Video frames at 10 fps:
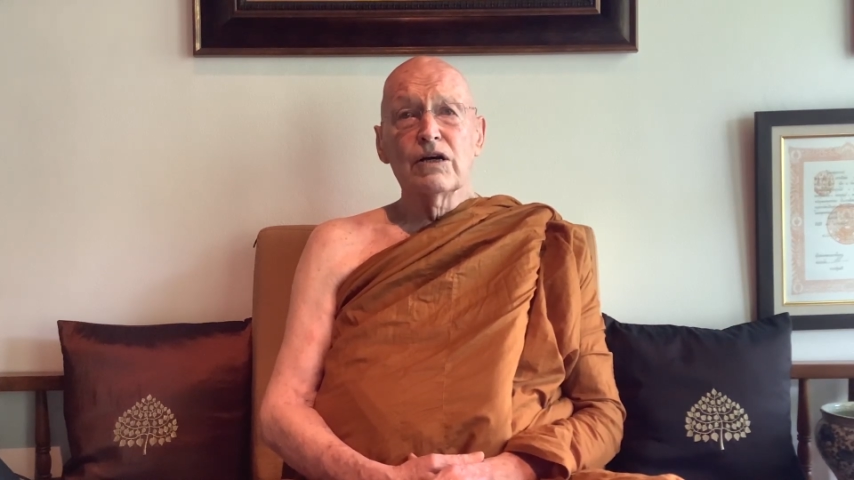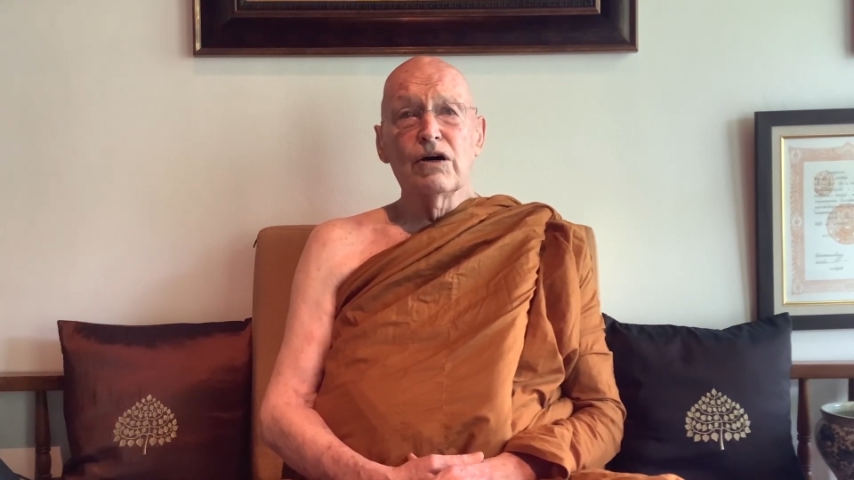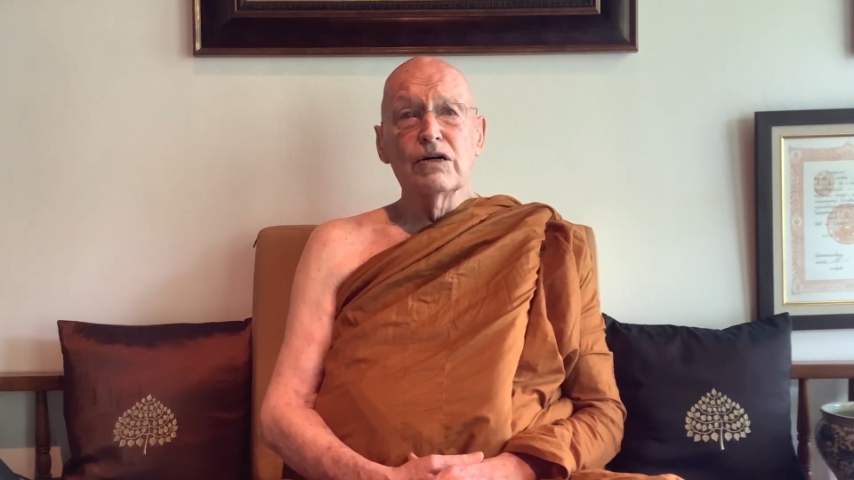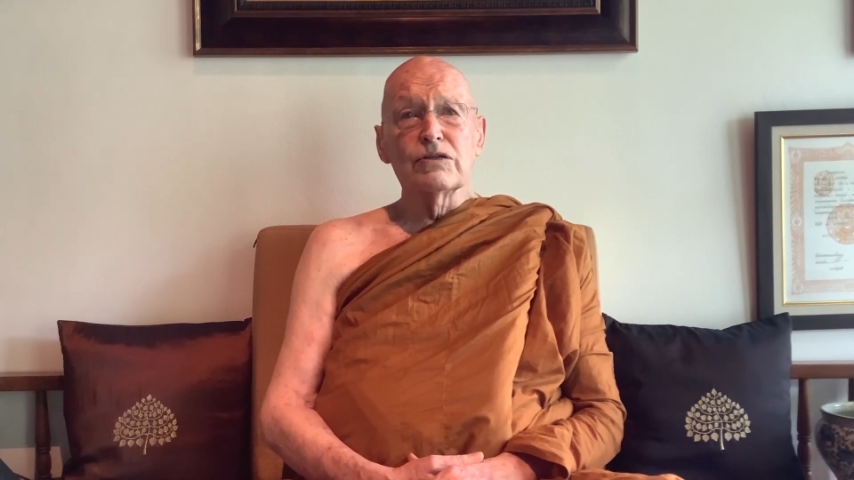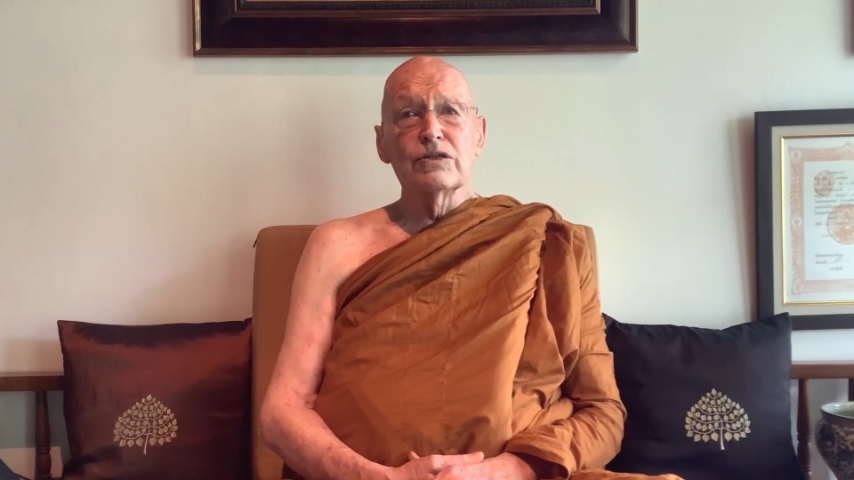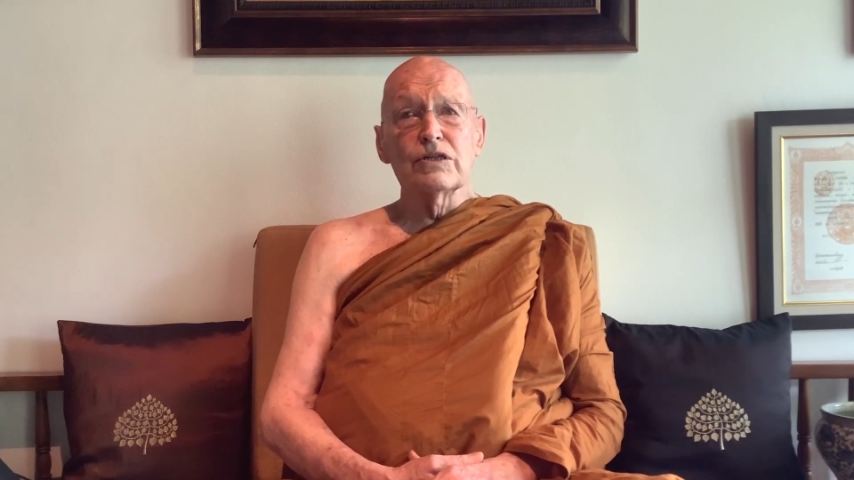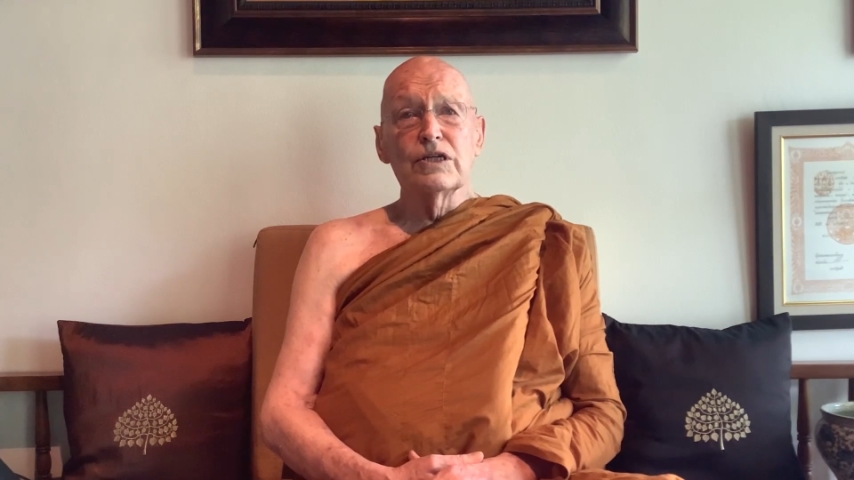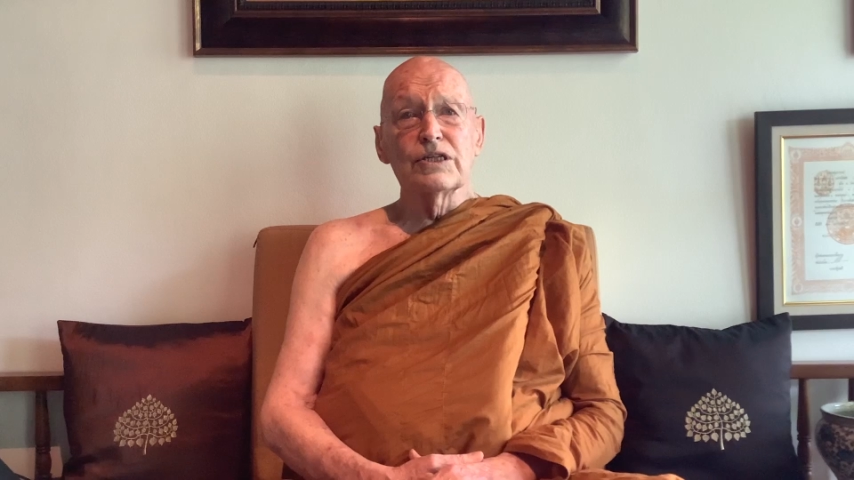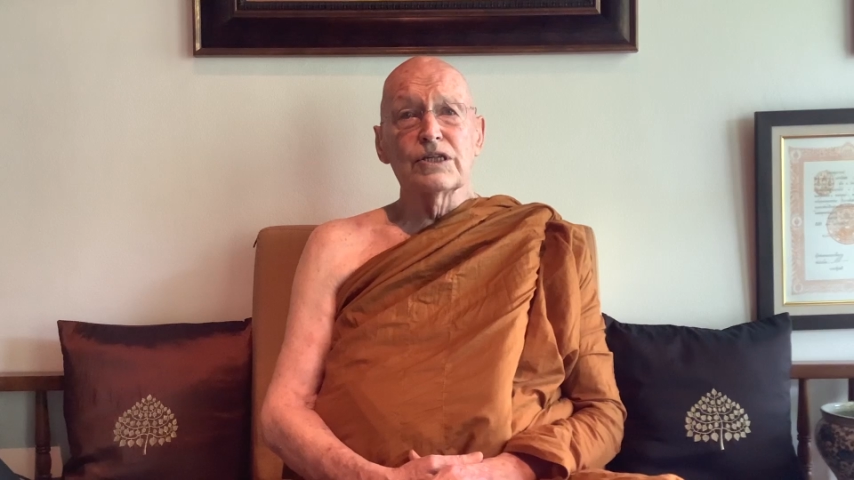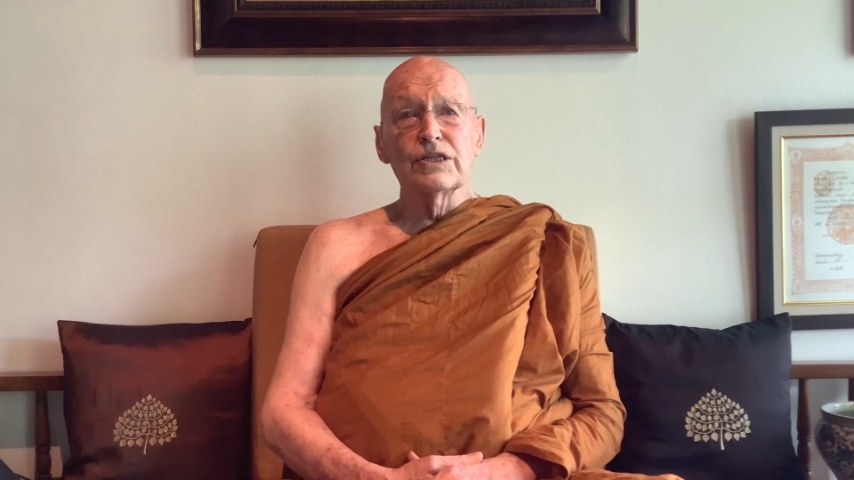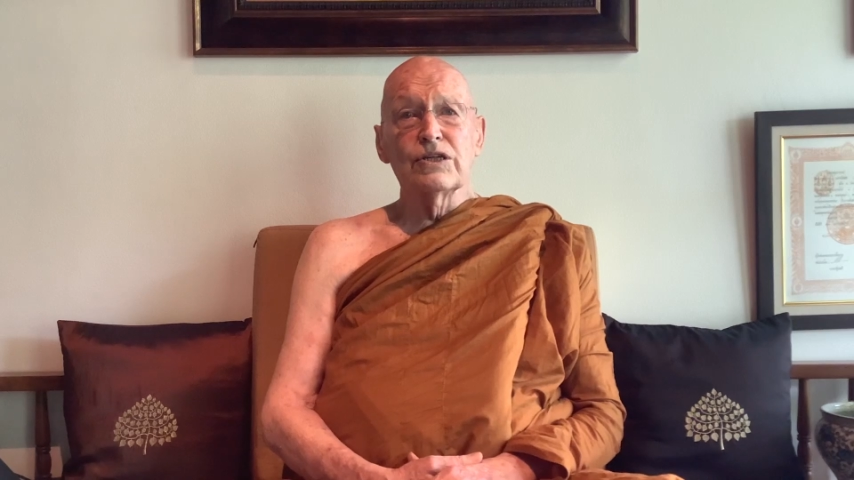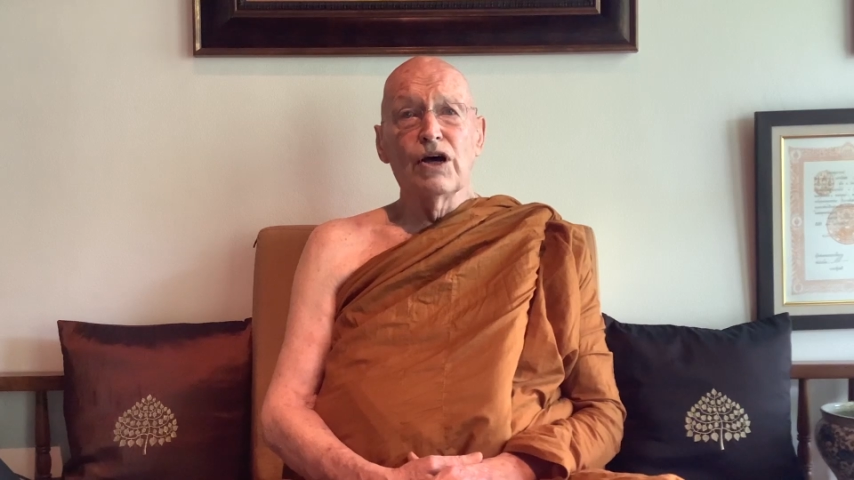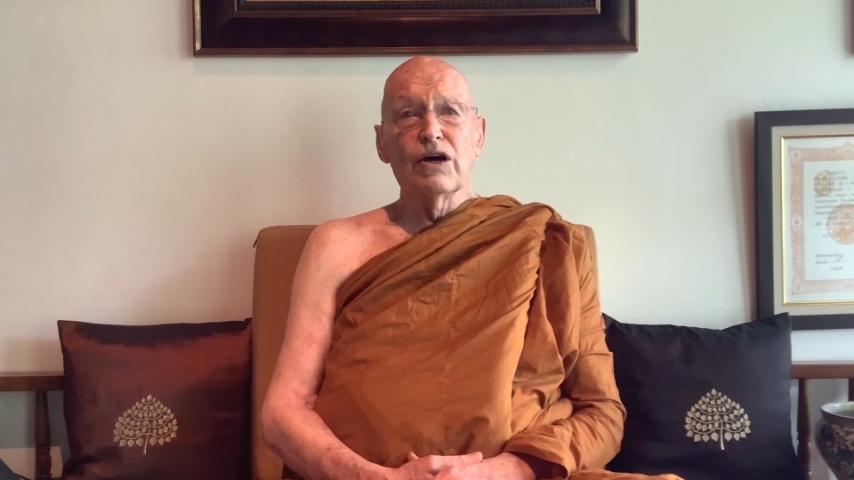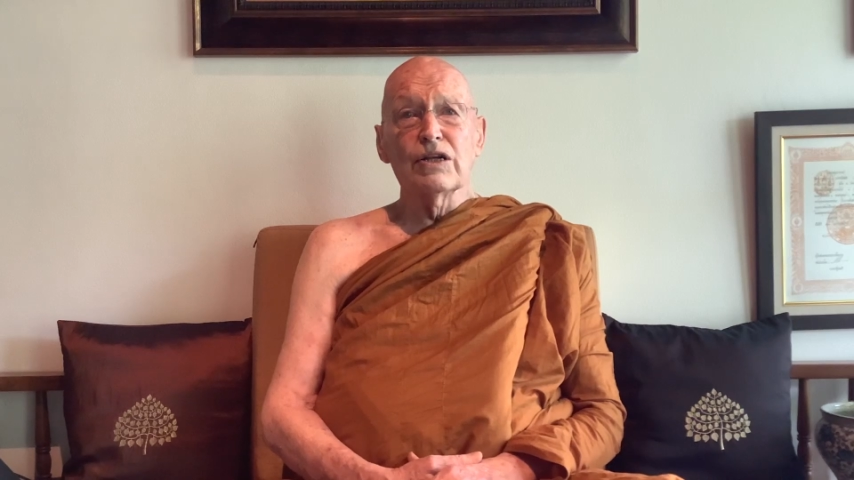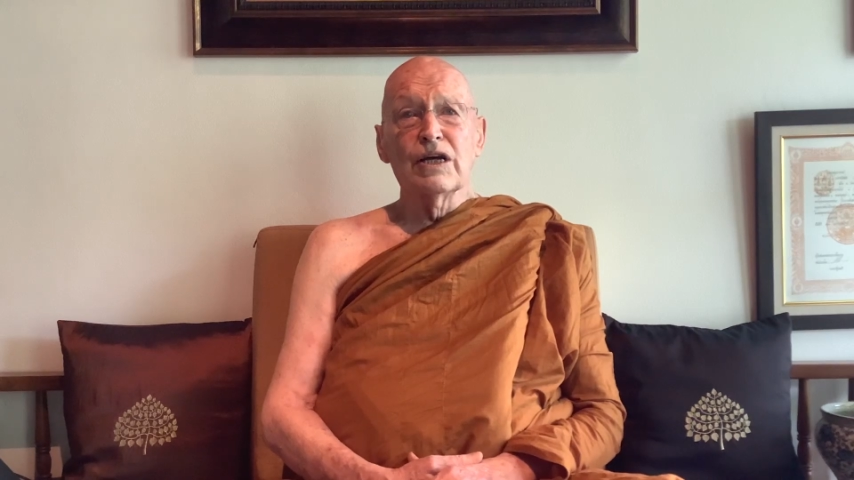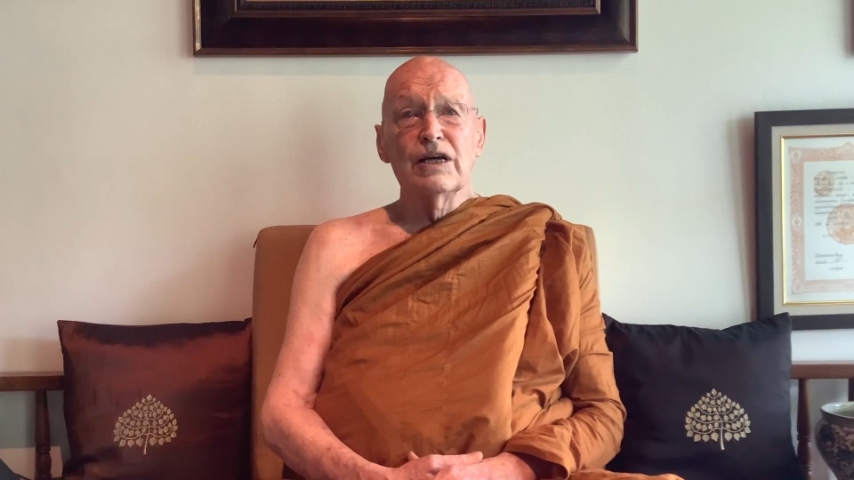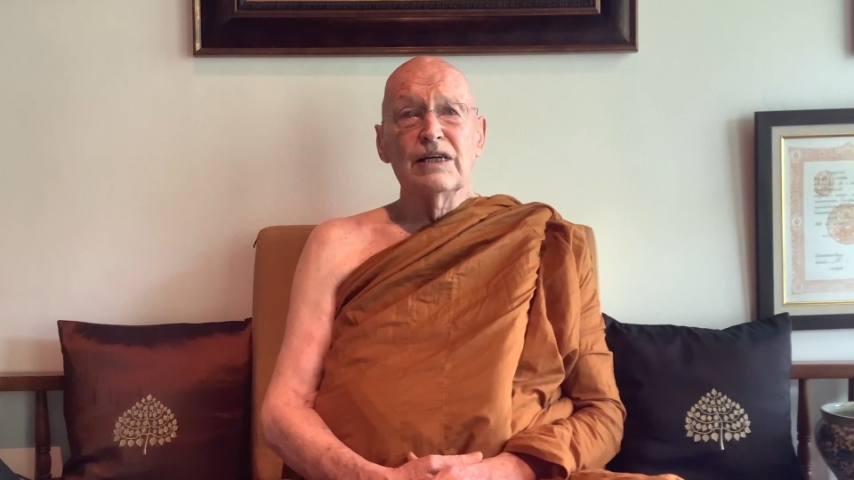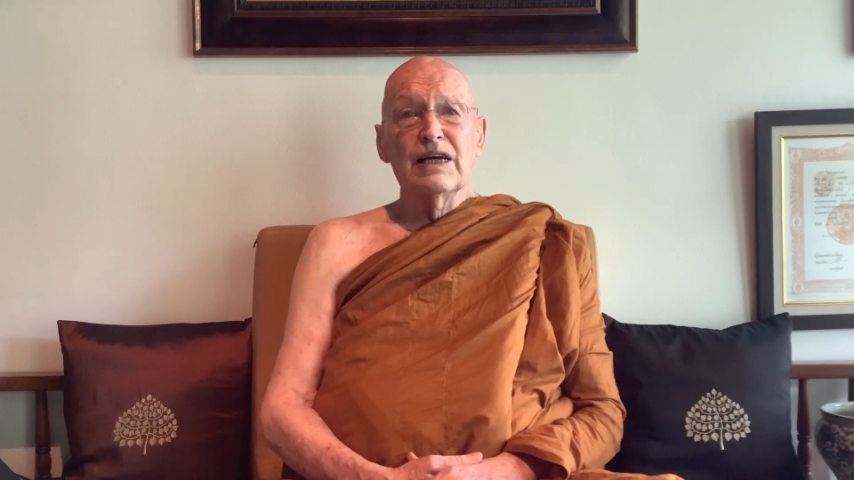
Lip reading: Consciousness is not,